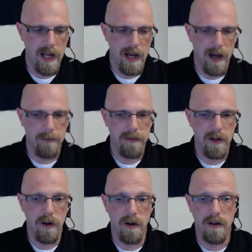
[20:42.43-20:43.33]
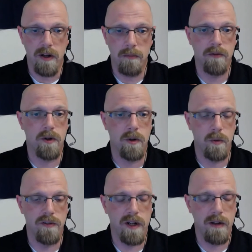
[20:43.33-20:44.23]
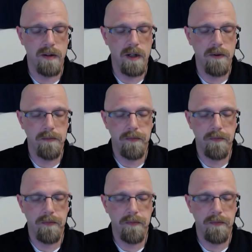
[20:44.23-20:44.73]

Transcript: There are a number of good ones out there.